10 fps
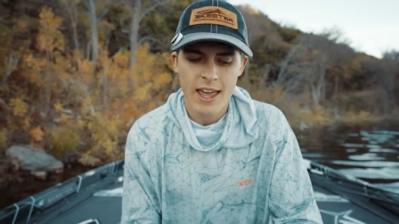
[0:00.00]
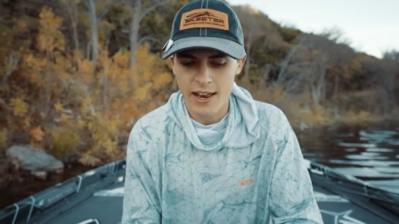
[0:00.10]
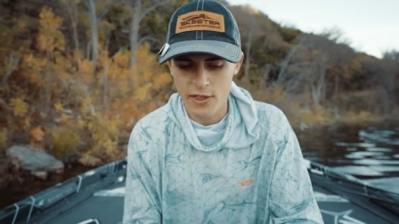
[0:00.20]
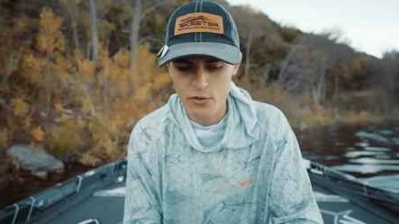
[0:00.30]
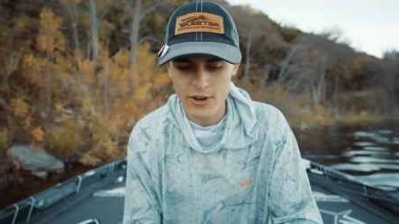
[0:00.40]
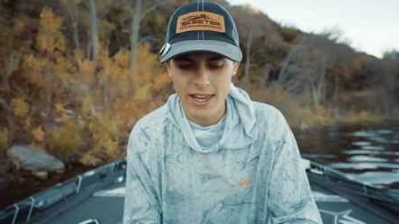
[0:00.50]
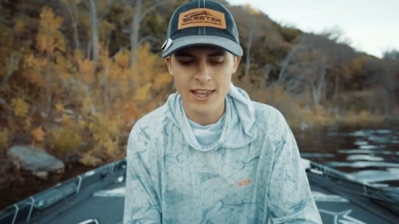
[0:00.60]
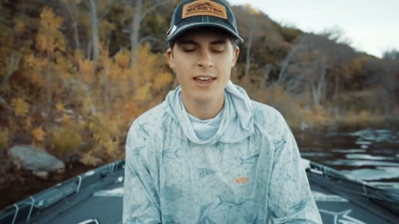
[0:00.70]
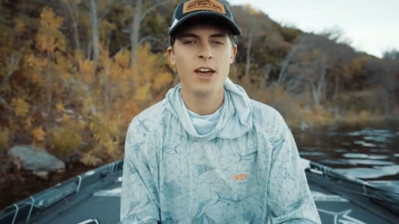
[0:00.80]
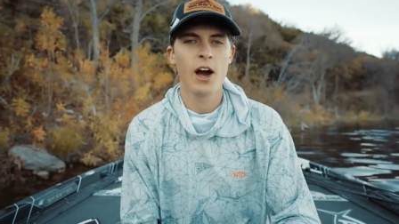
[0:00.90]
And
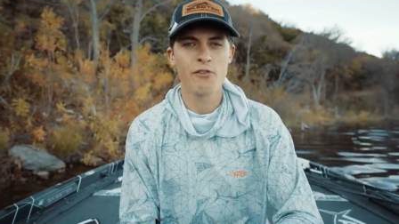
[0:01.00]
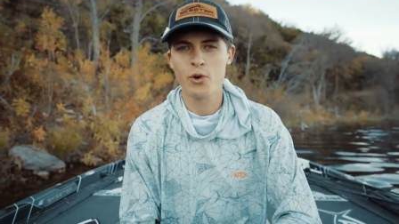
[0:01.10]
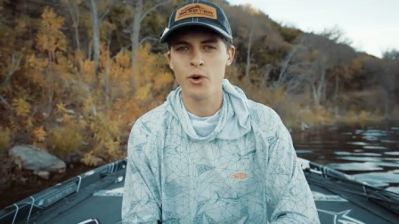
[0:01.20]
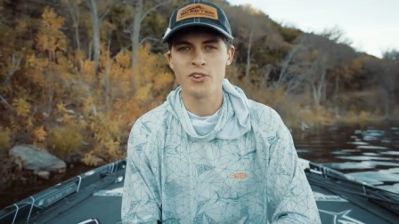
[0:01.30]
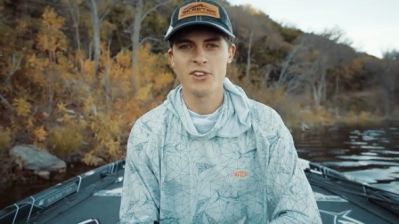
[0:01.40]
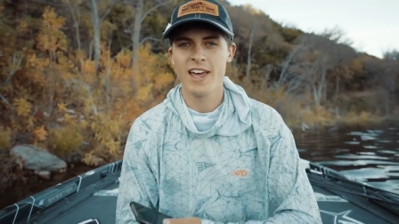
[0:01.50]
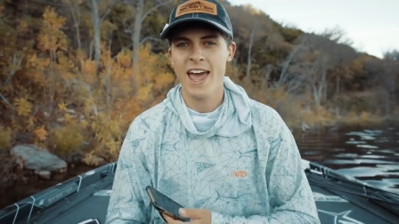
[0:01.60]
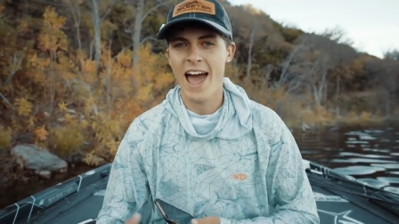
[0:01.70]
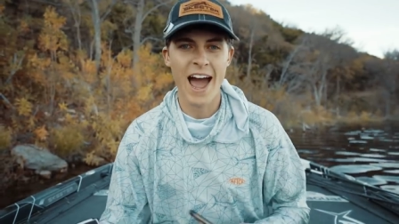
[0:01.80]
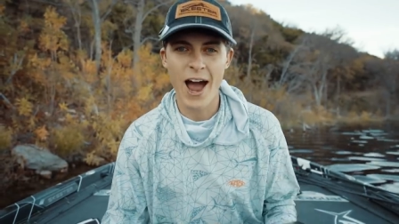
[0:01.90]
three, of course,
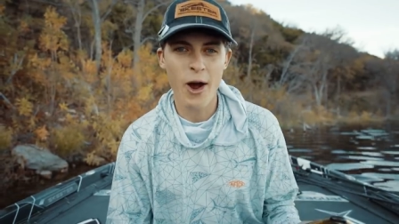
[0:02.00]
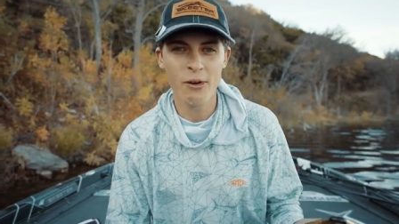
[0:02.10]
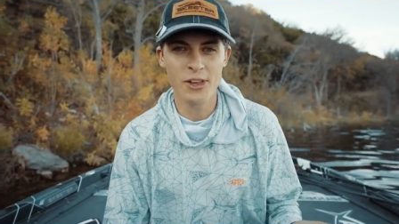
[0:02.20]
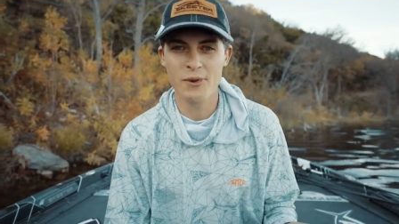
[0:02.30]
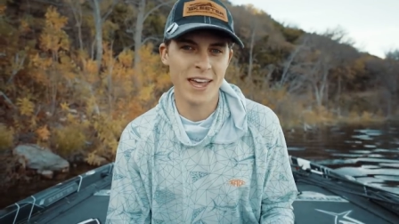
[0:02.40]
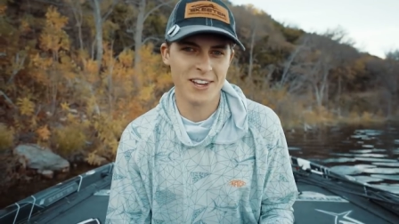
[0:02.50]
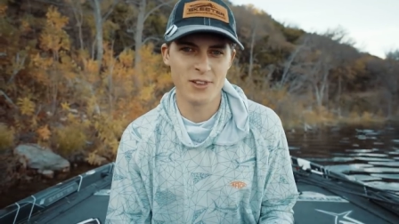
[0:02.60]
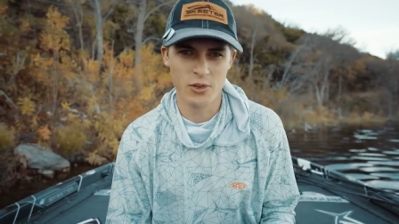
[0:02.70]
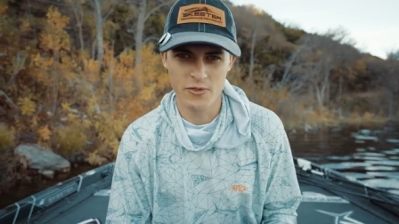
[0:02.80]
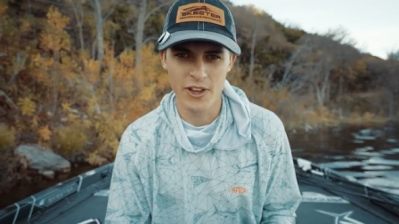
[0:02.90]
how do you catch
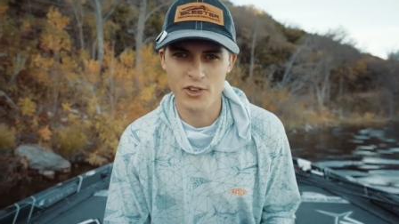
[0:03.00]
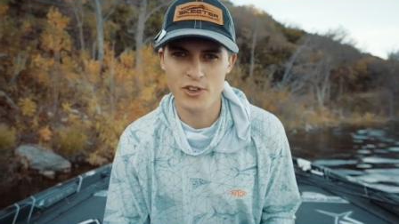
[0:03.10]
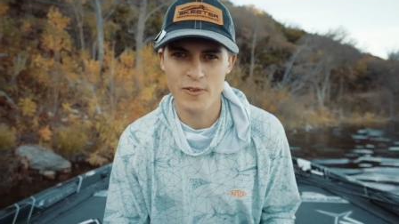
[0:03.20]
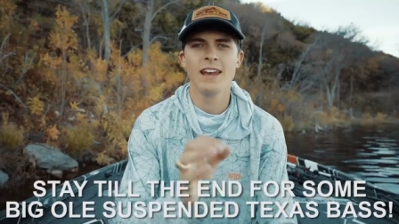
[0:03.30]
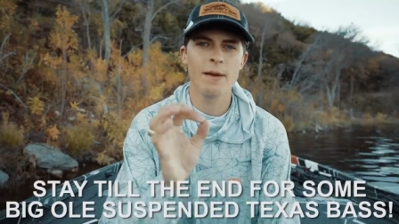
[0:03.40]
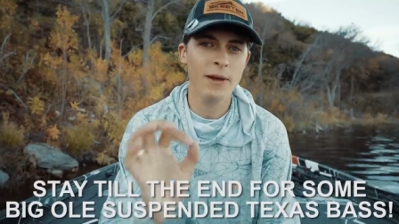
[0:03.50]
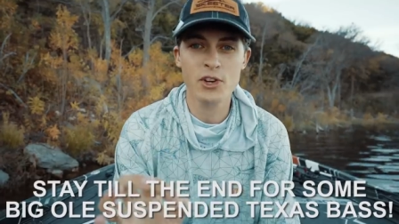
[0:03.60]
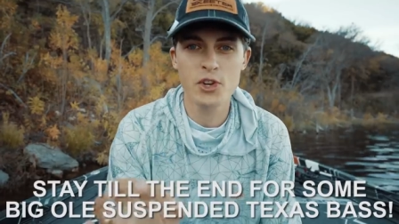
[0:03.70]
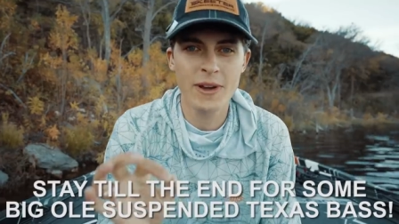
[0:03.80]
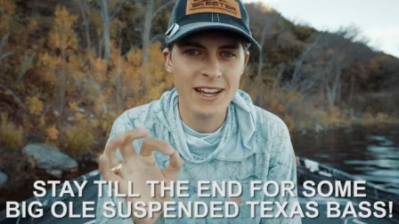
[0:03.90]
those fish? Now make
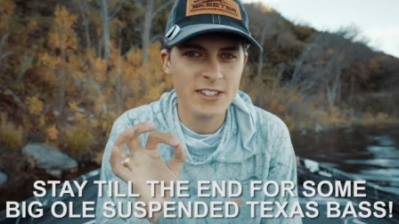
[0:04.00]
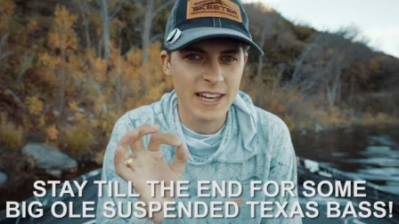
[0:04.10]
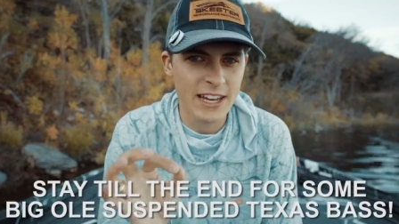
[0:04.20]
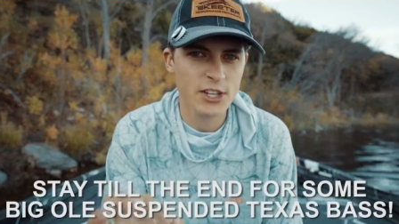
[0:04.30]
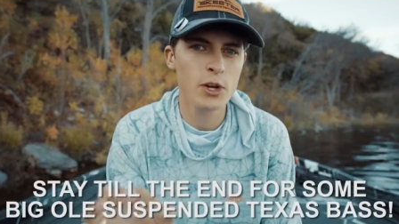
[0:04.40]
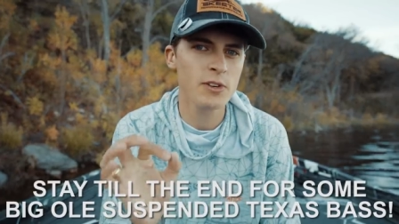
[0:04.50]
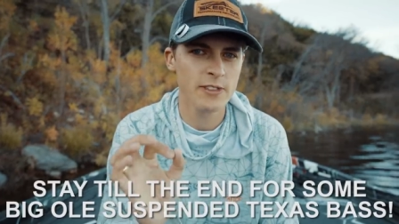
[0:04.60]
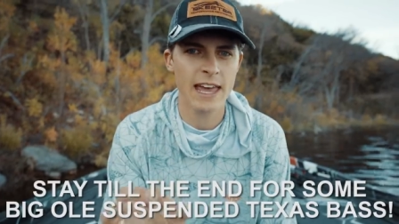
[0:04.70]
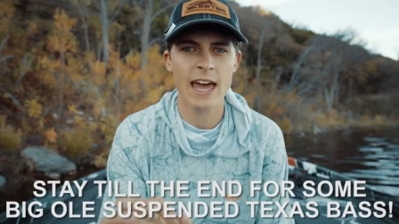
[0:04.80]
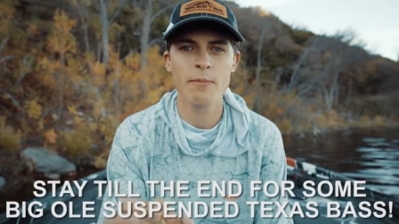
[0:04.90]
sure you guys stay tuned to
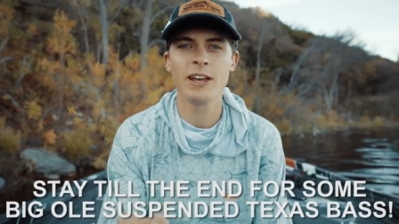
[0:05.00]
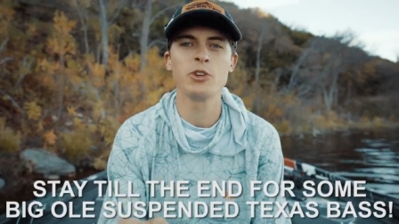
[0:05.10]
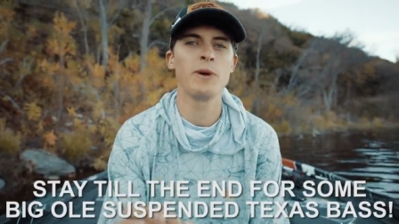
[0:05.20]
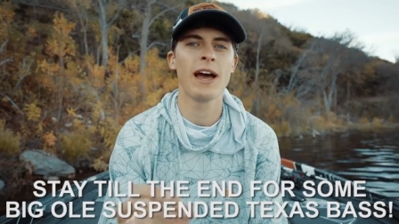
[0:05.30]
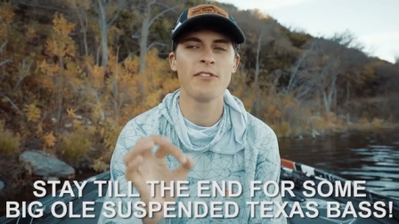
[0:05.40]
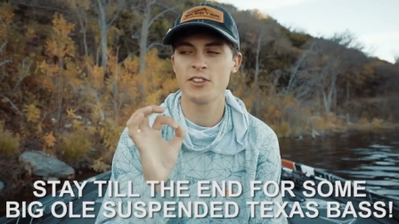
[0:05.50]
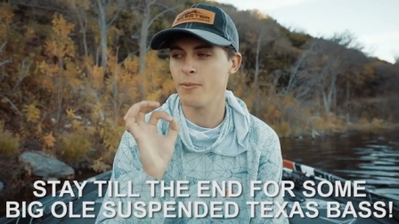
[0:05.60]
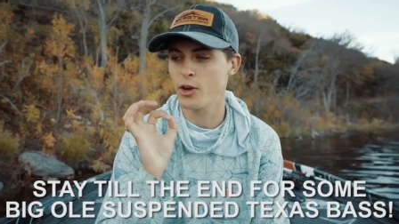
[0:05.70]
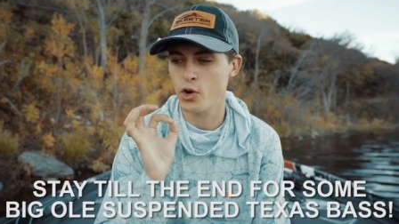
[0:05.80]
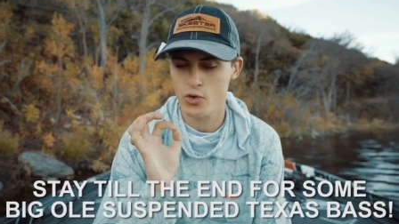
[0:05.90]
the end because we have
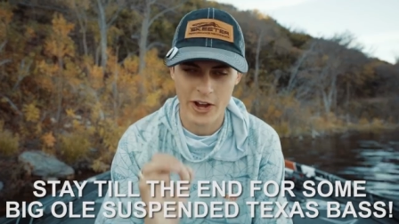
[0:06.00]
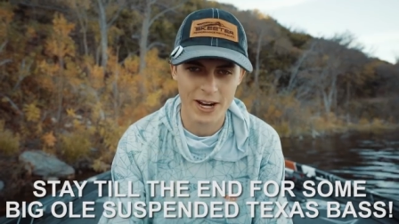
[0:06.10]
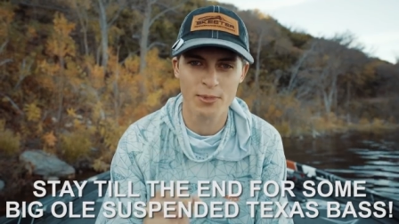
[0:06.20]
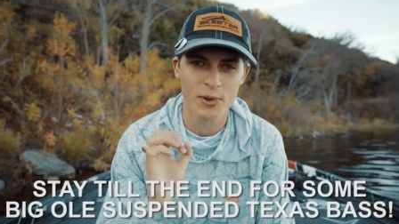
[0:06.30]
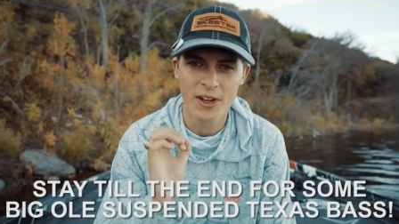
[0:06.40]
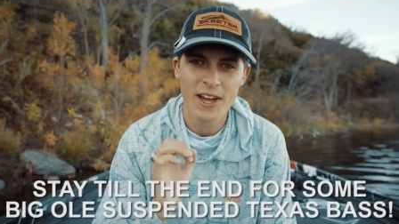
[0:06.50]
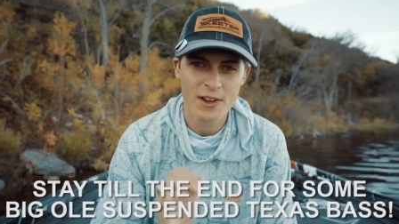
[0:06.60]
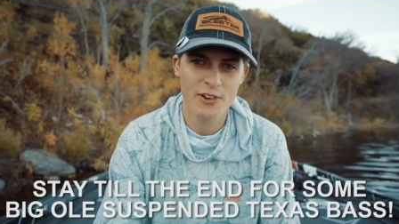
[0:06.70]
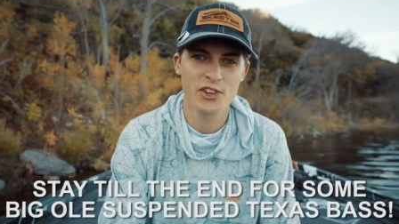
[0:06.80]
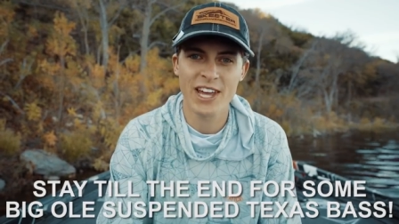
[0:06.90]
some incredible
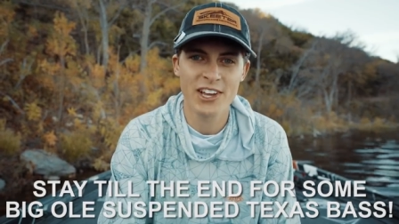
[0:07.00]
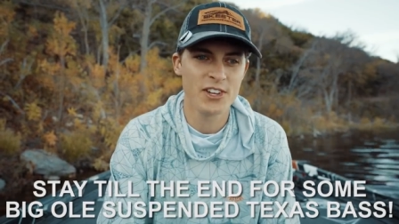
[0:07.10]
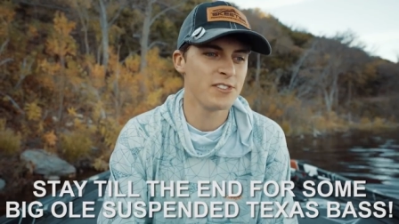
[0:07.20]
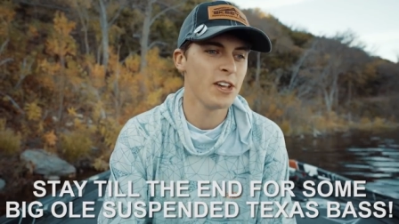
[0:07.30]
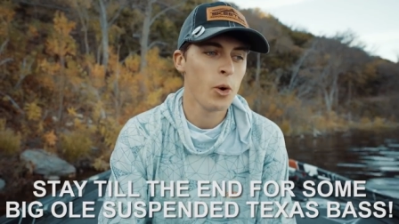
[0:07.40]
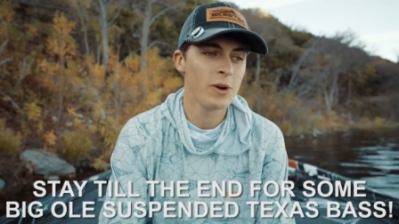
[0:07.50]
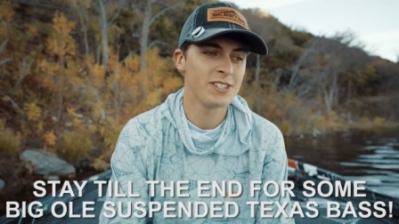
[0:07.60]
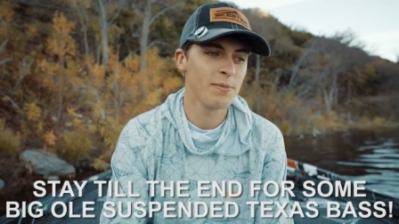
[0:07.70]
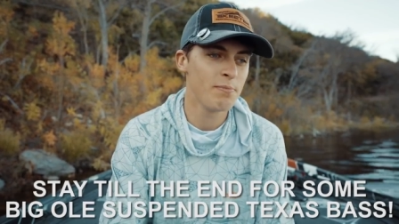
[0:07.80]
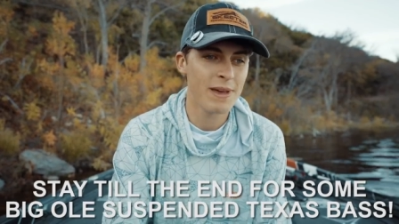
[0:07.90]
fish catches with
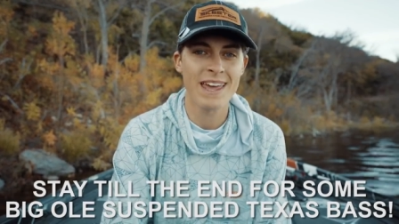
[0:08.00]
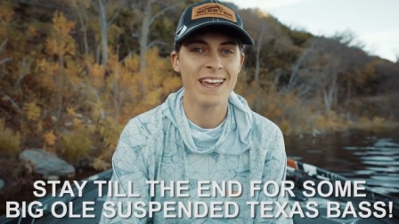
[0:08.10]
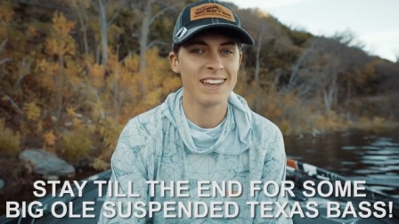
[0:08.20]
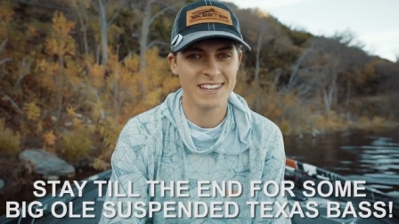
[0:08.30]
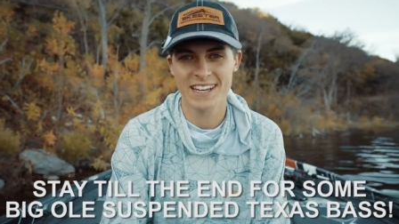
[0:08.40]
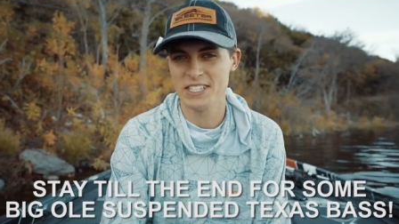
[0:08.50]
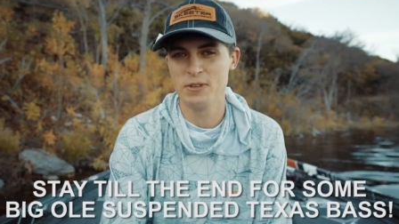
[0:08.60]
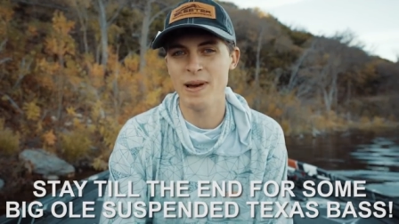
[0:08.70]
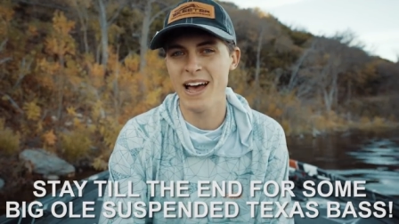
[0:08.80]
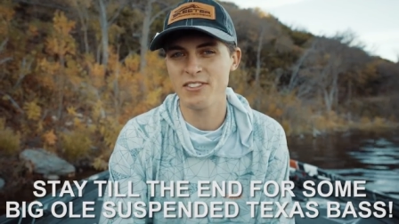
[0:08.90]
some big
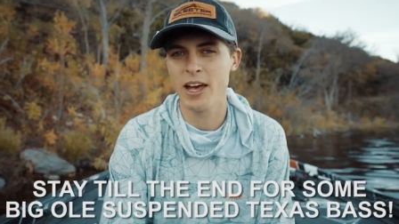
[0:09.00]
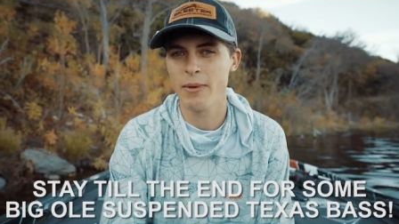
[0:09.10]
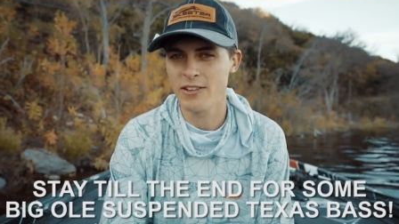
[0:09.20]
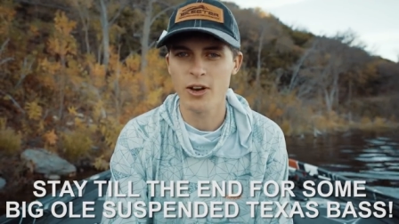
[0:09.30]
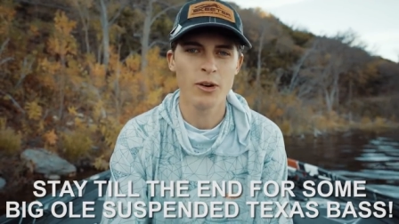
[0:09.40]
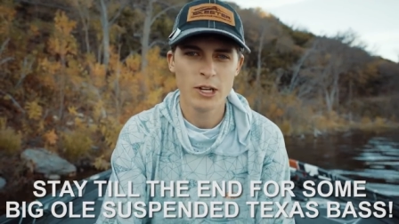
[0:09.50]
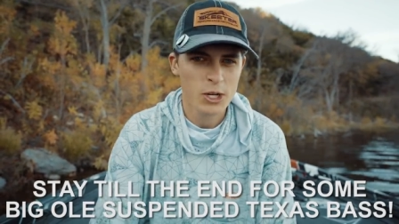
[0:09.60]
Texas bass coming. So